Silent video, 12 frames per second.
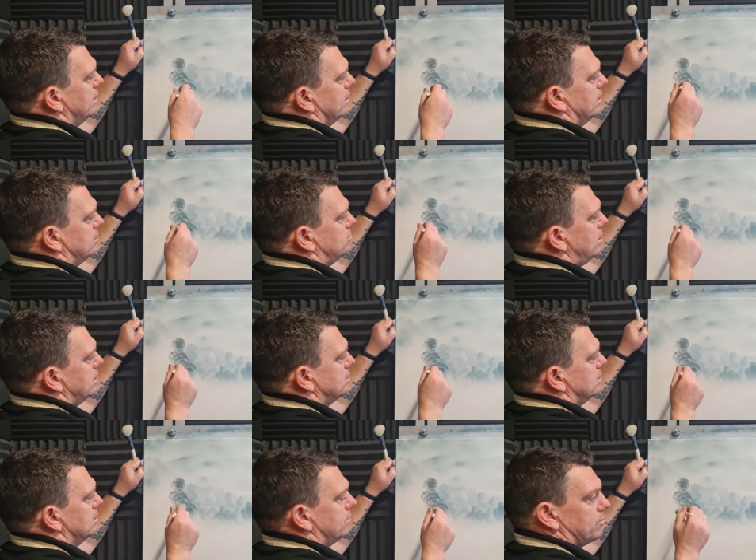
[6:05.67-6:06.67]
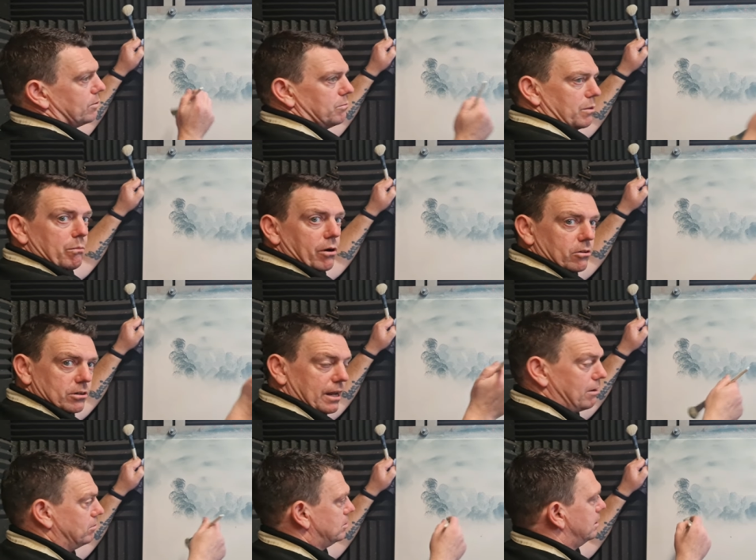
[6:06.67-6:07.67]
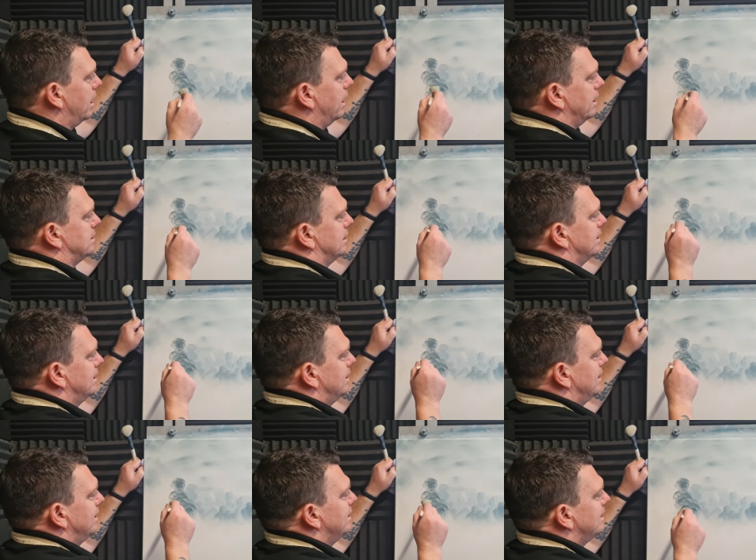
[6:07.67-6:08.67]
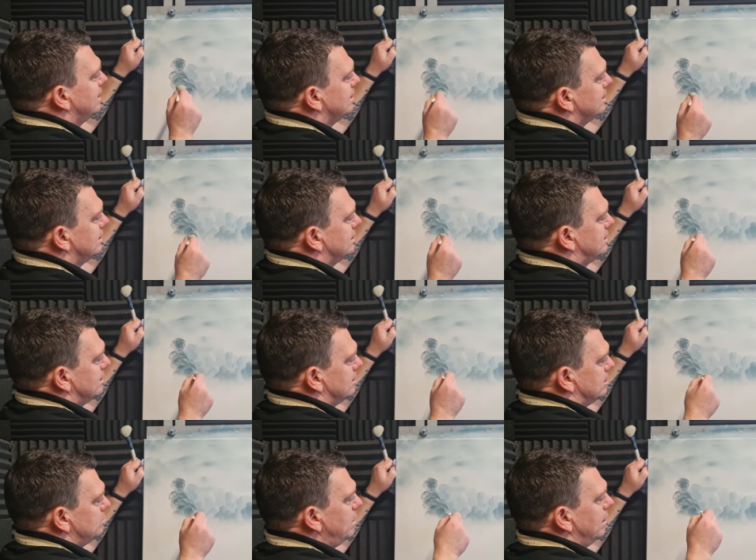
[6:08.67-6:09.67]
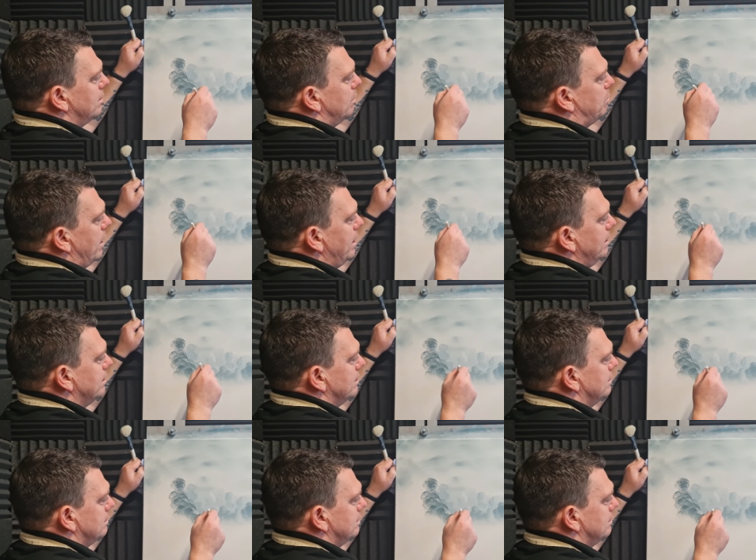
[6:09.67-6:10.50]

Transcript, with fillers: They're attracted from the pond outside to the smell of the paint.